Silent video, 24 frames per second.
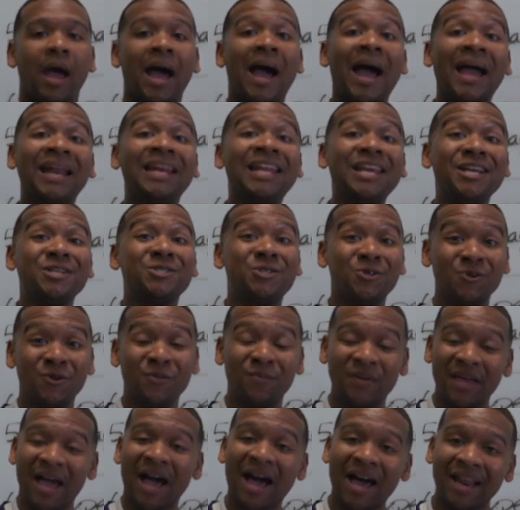I need you to
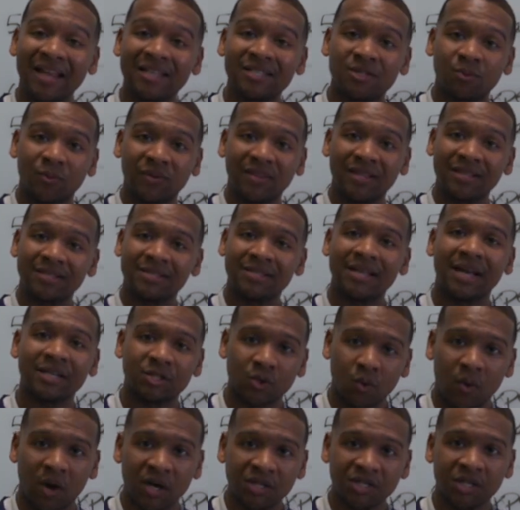be honest with this
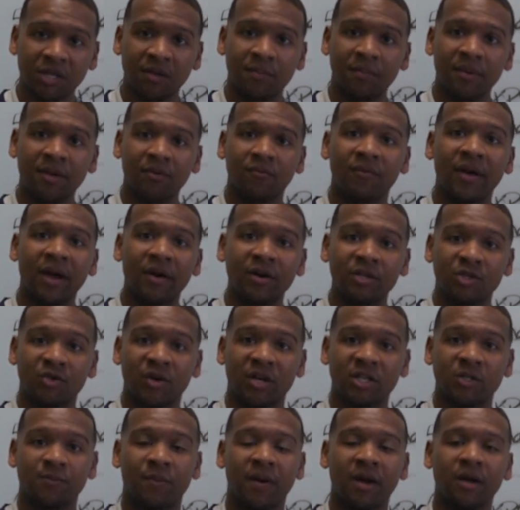next question and be very
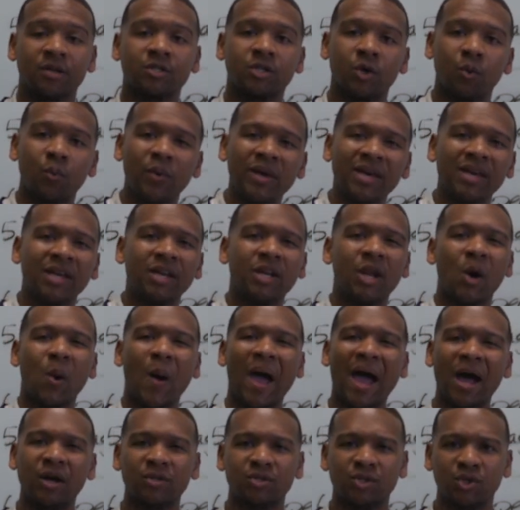transparent so we can know
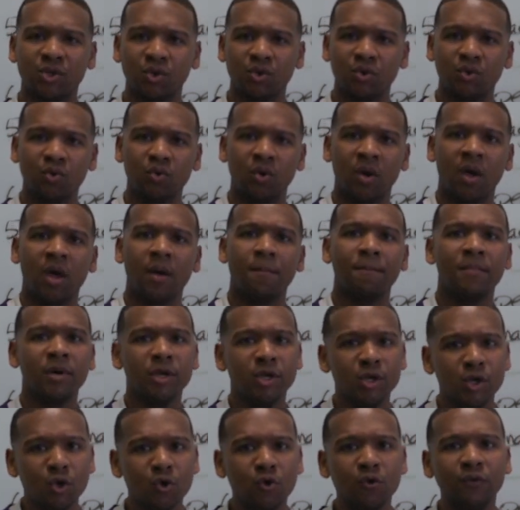how to
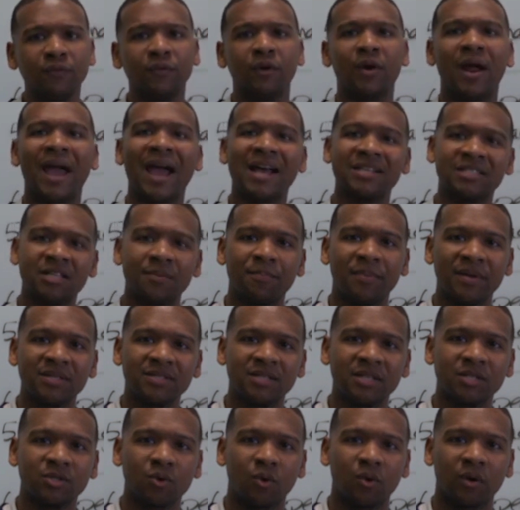maneuver as a
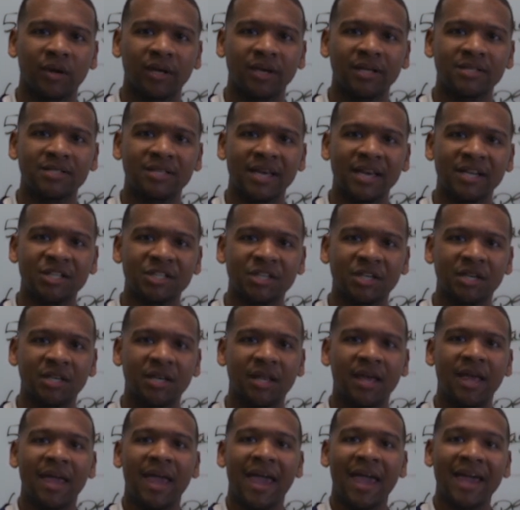business
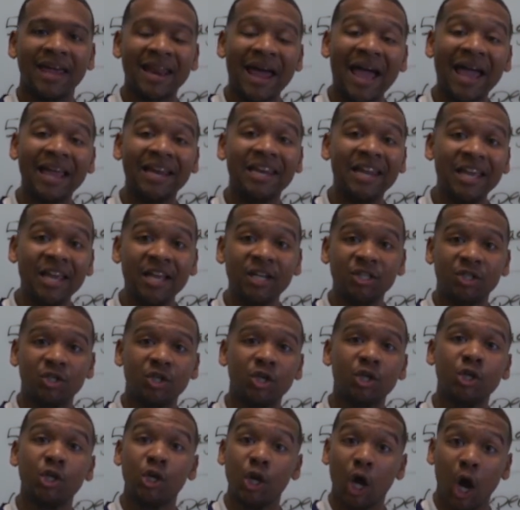organization. And I need
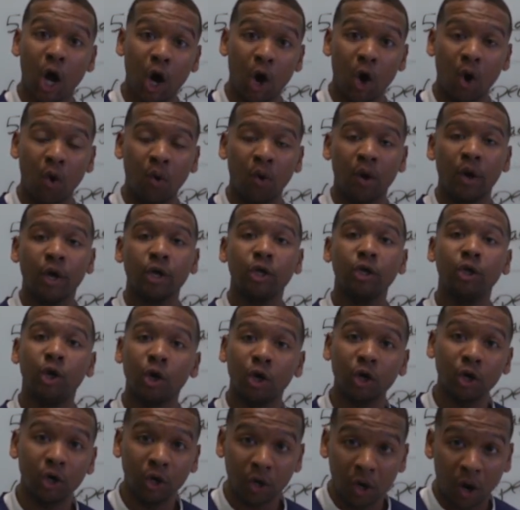to know
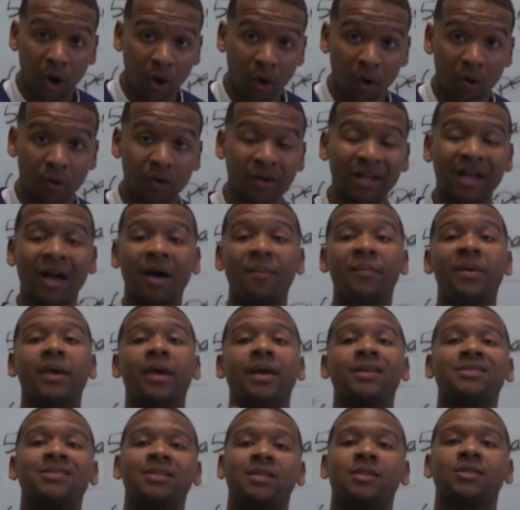your goal coming
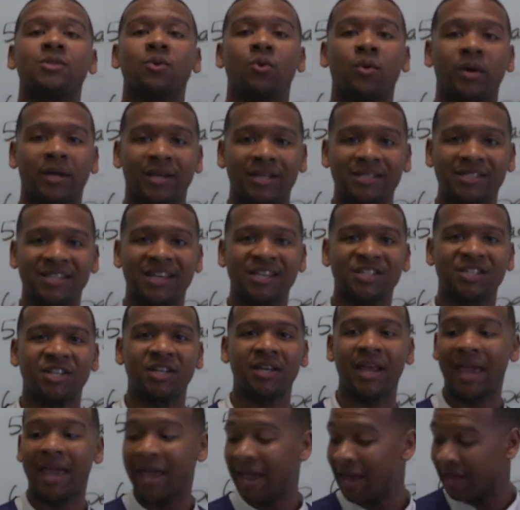into this
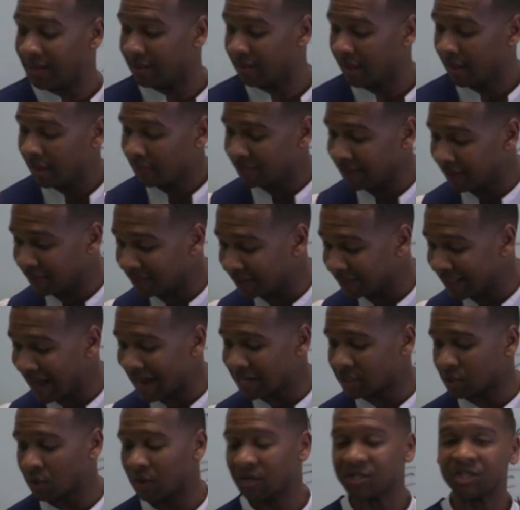organization. And then the
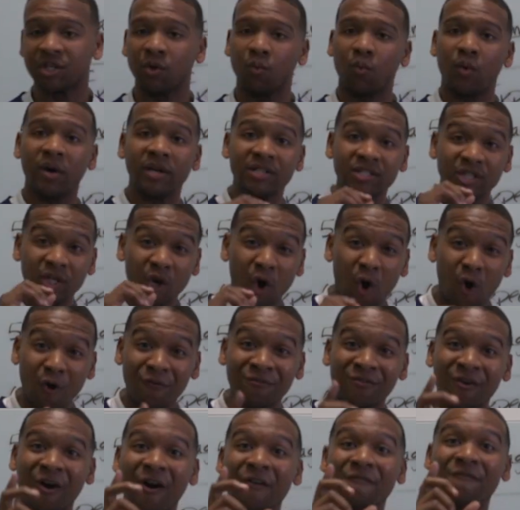last question, what is the
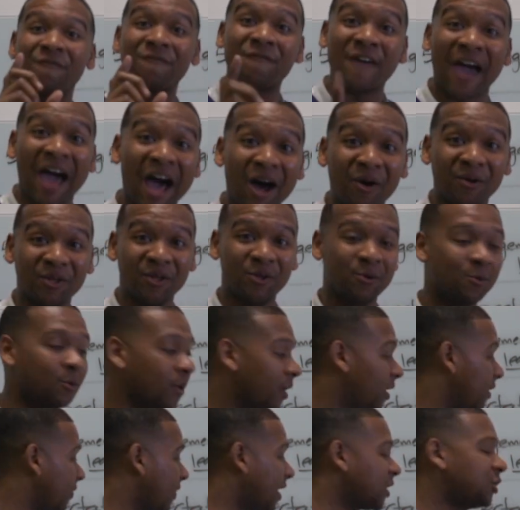overall value
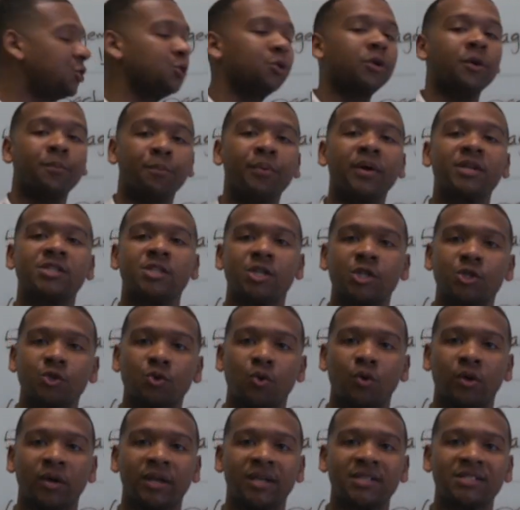that you can bring to this
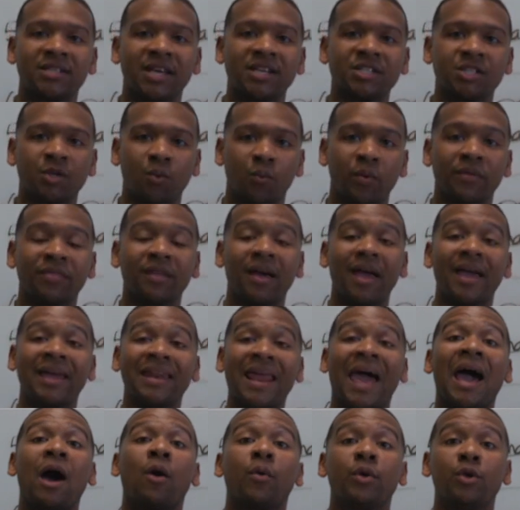organization with, and
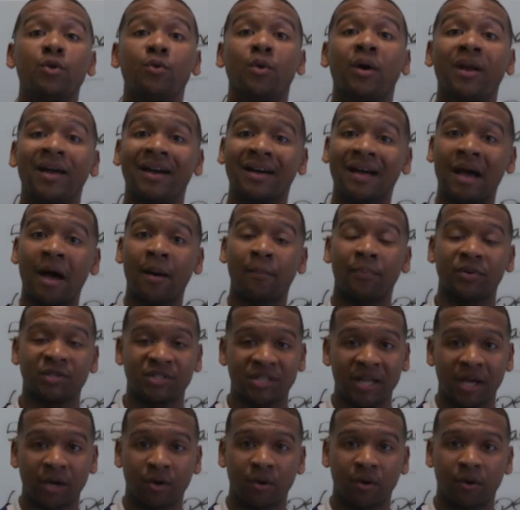how are you going to accomplish
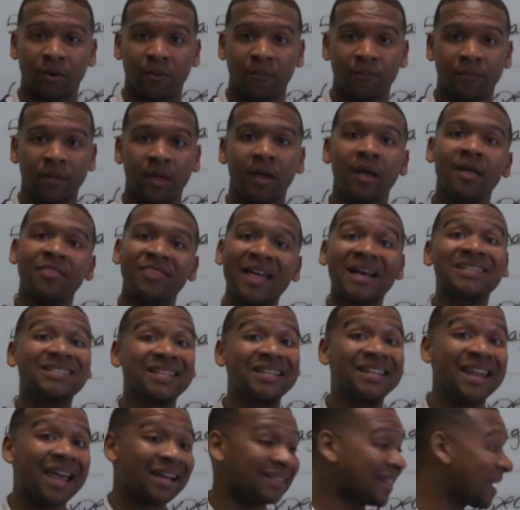that goal? That's
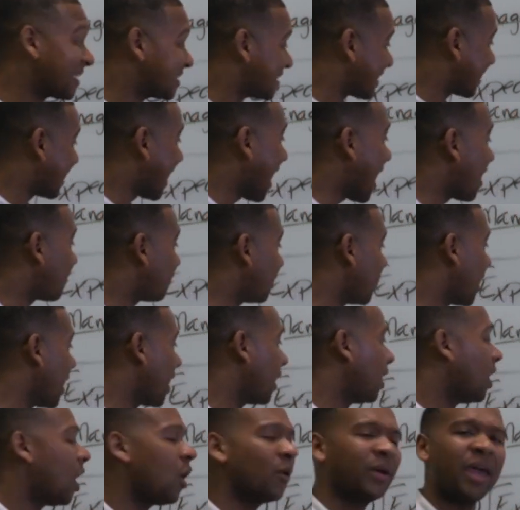the
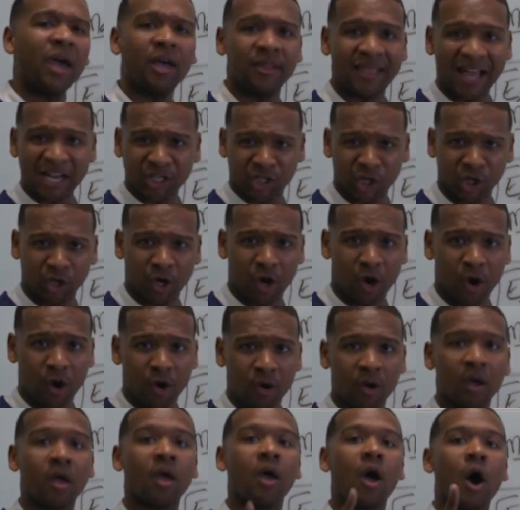caveat. Okay, that's your
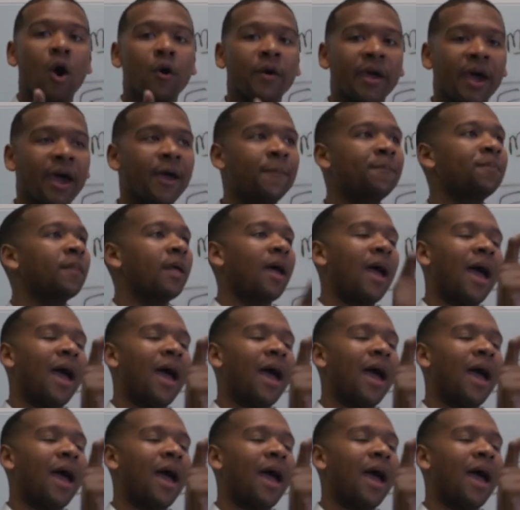goal? Okay,